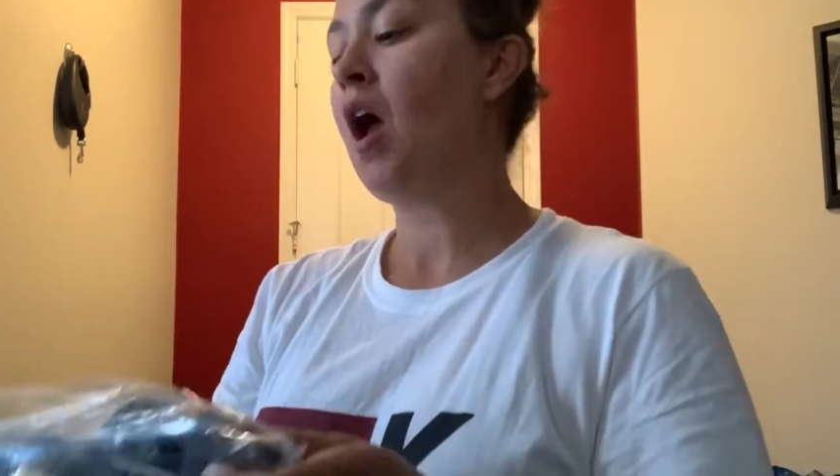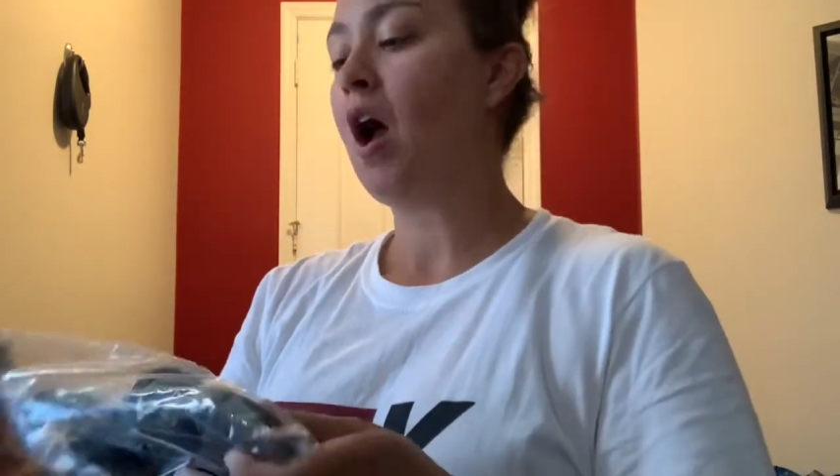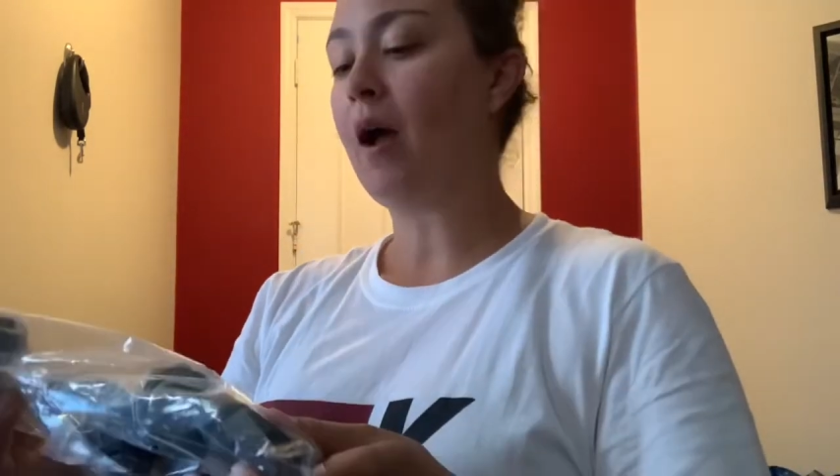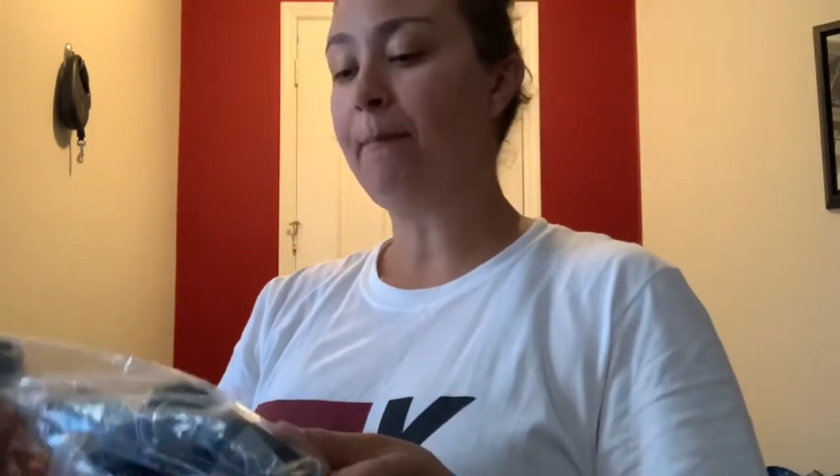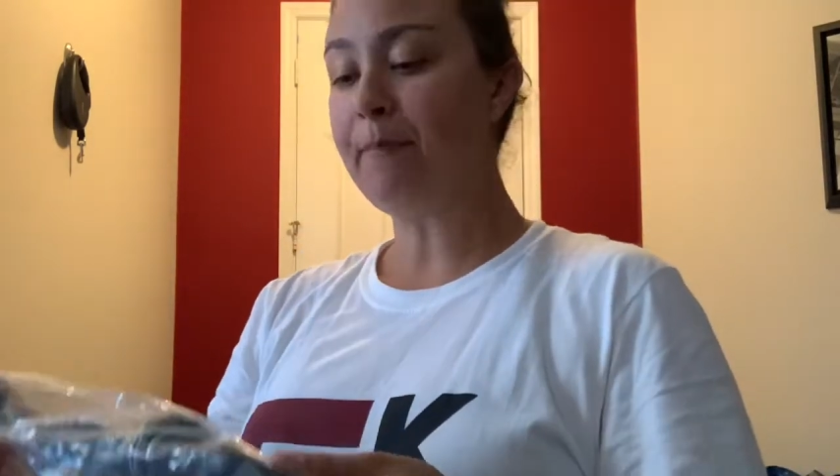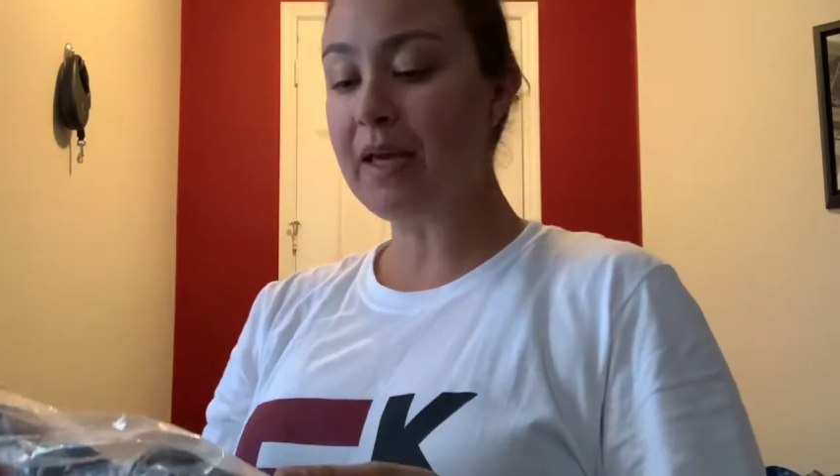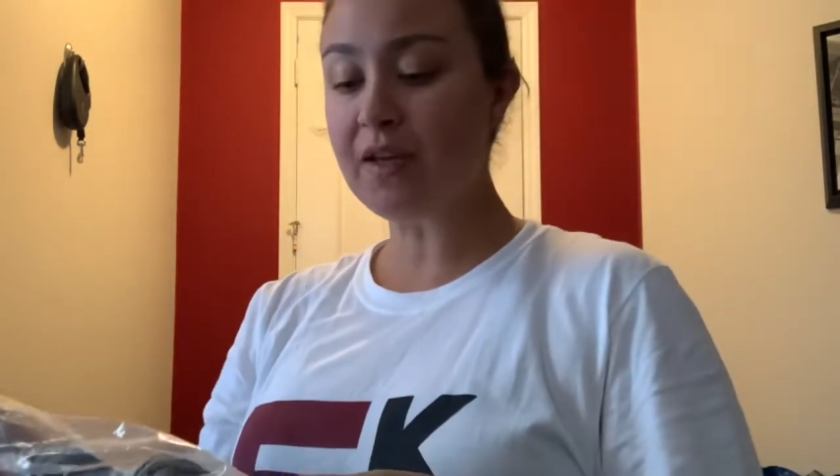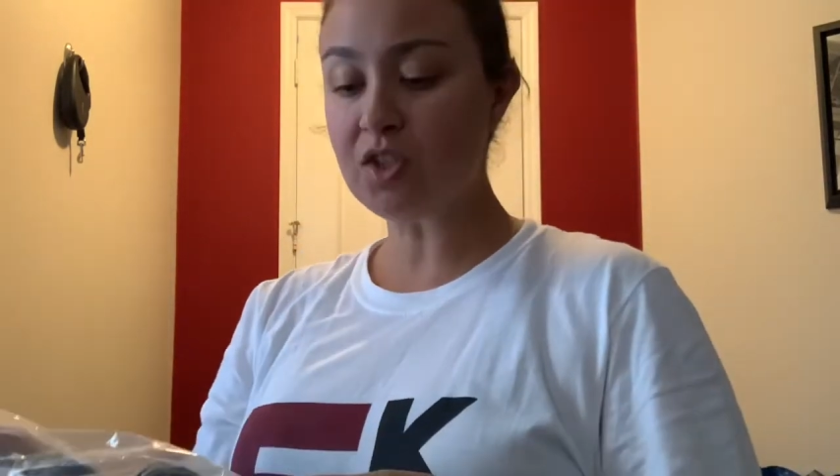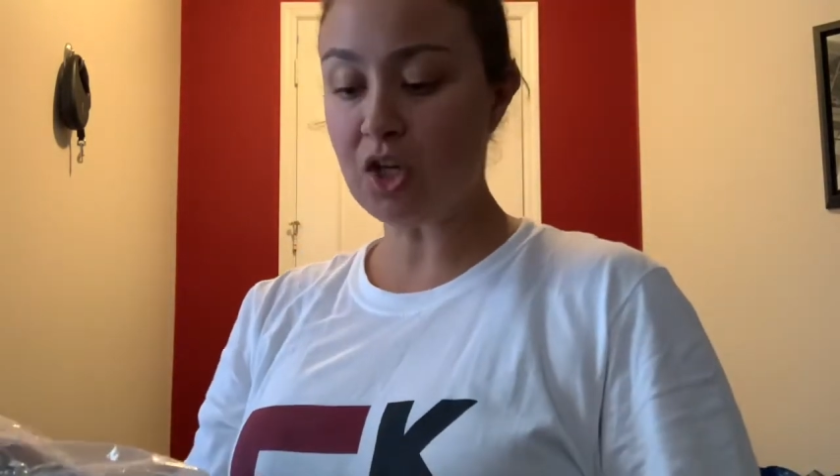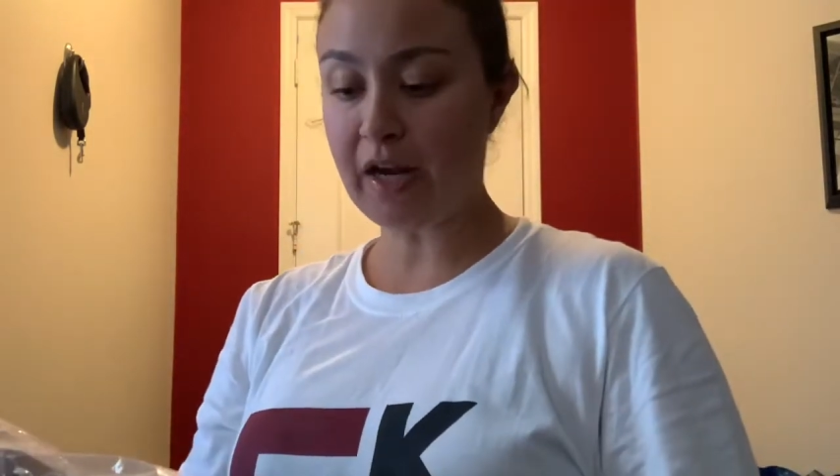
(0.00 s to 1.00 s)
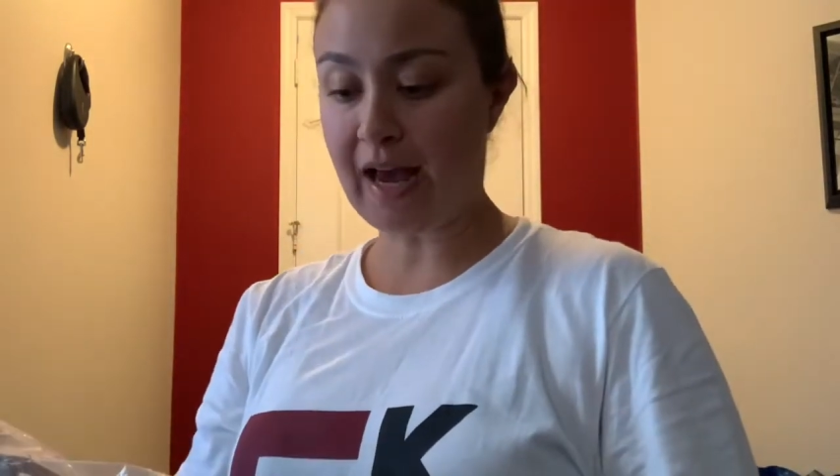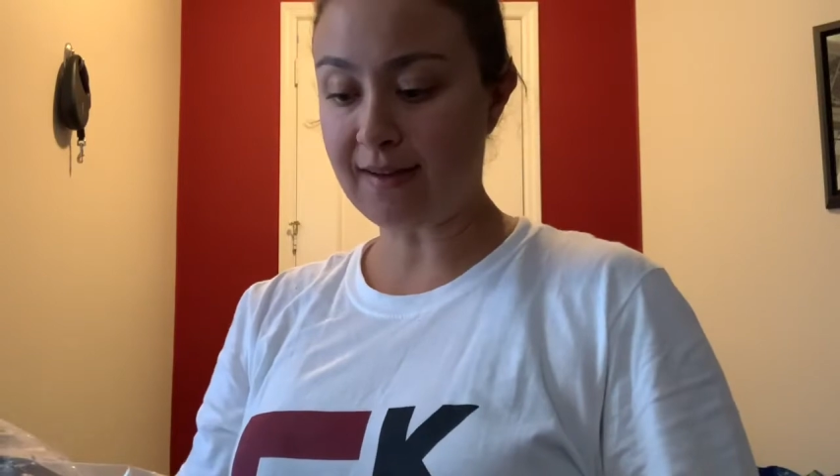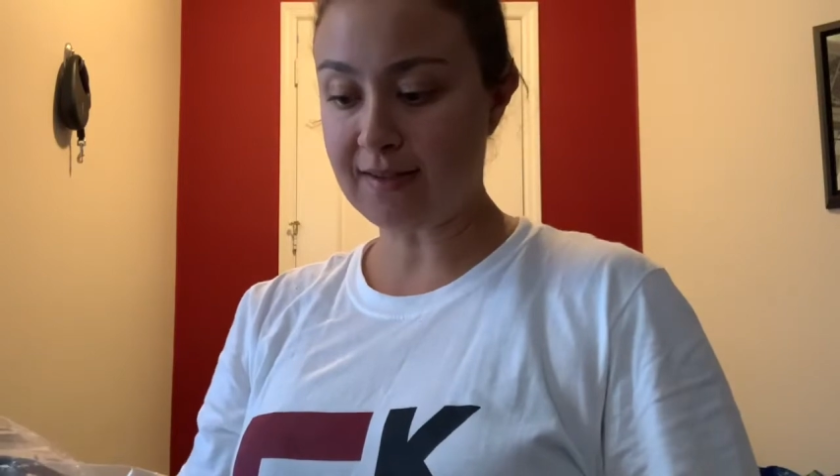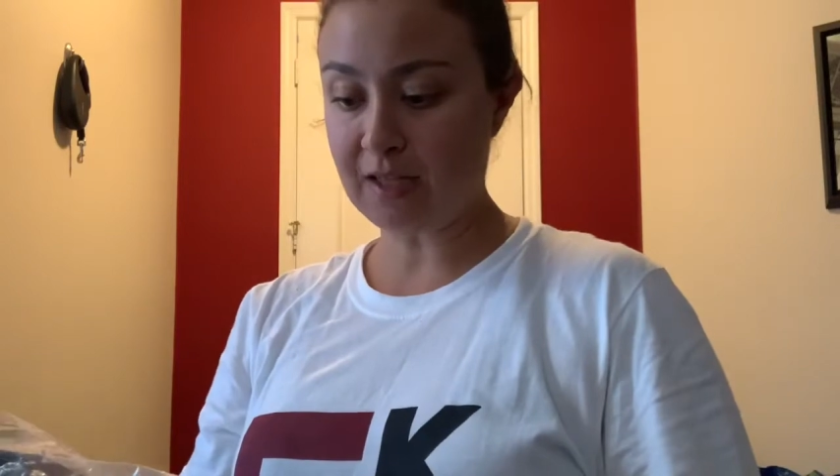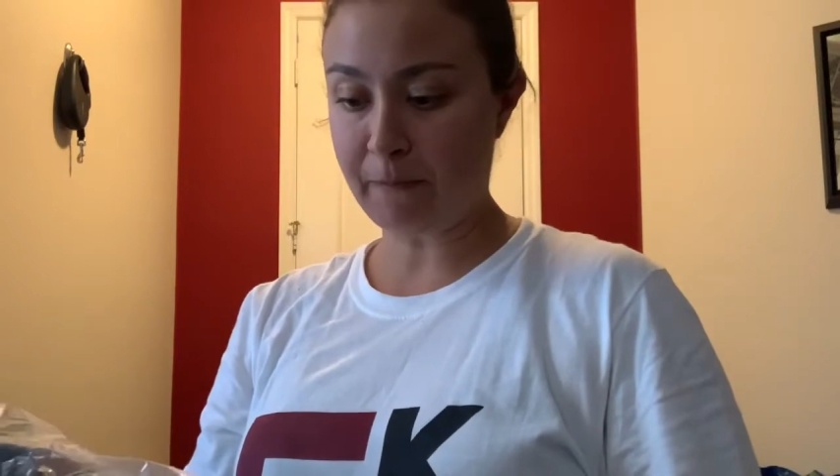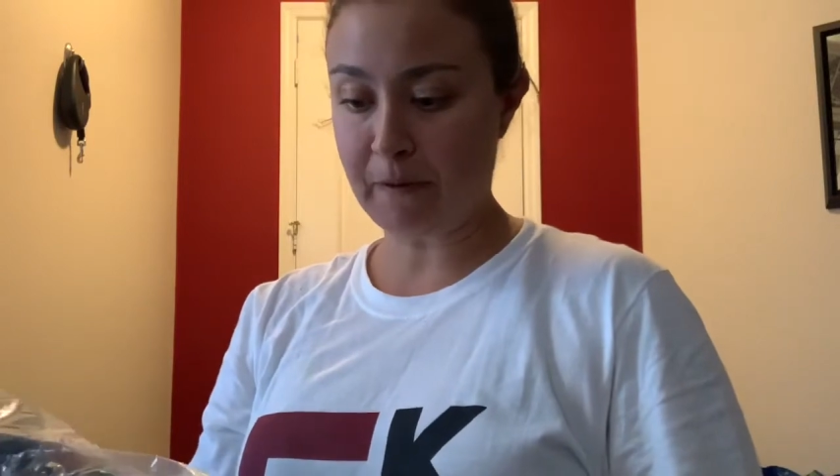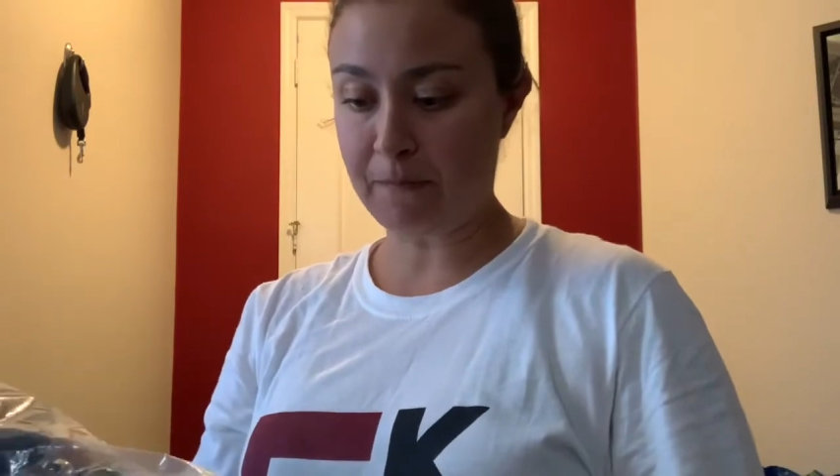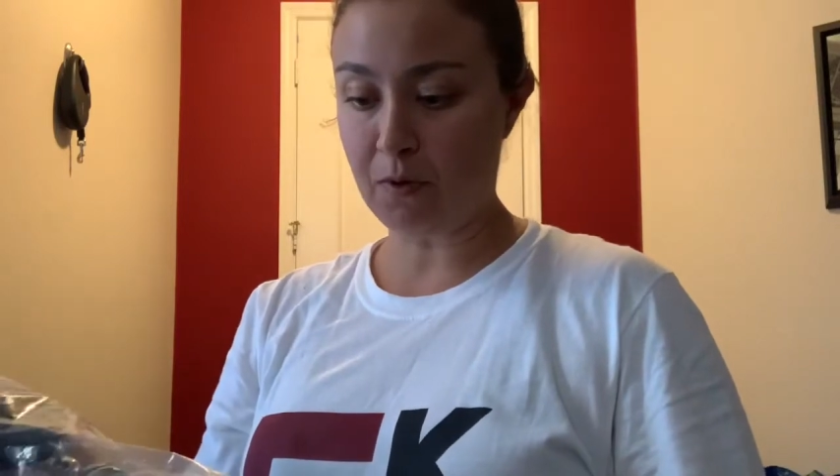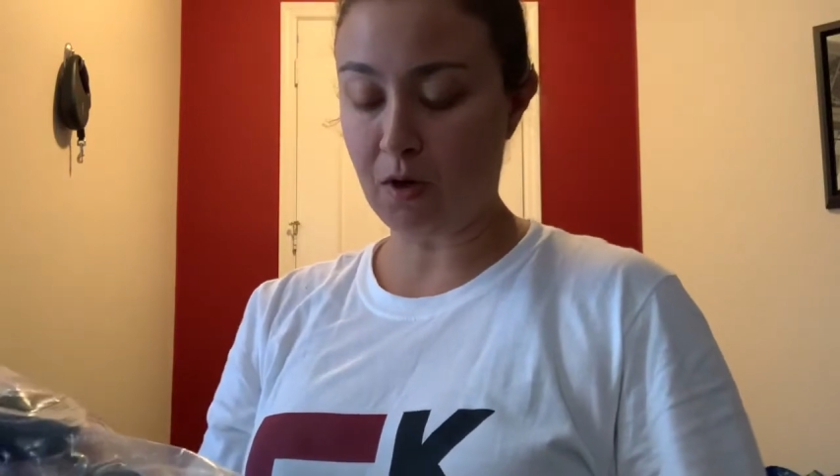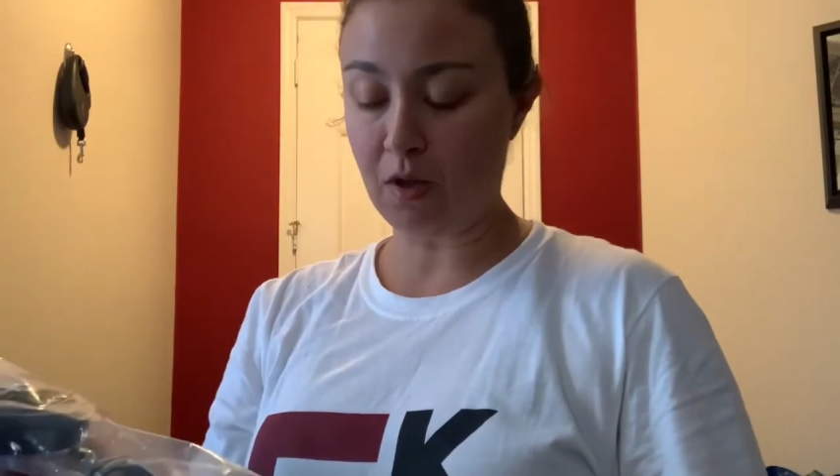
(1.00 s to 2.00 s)
I'm being sarcastic,
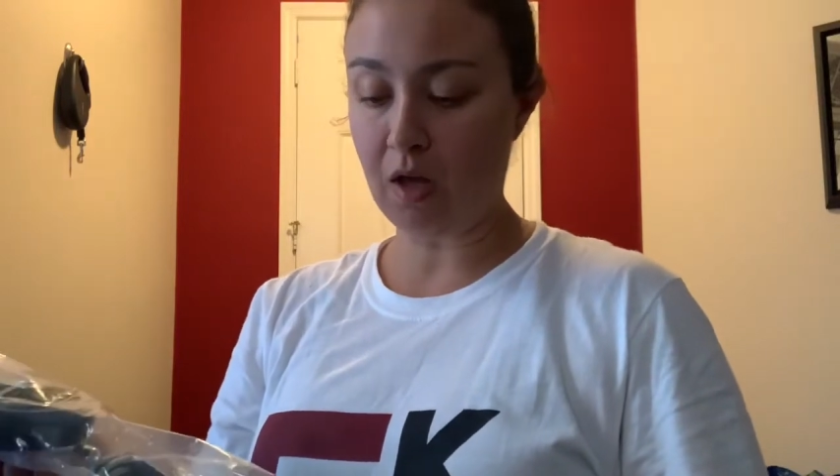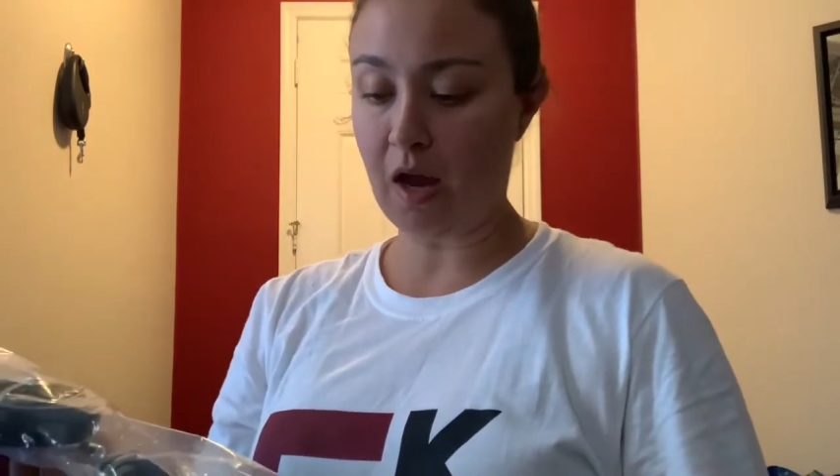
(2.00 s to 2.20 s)
people.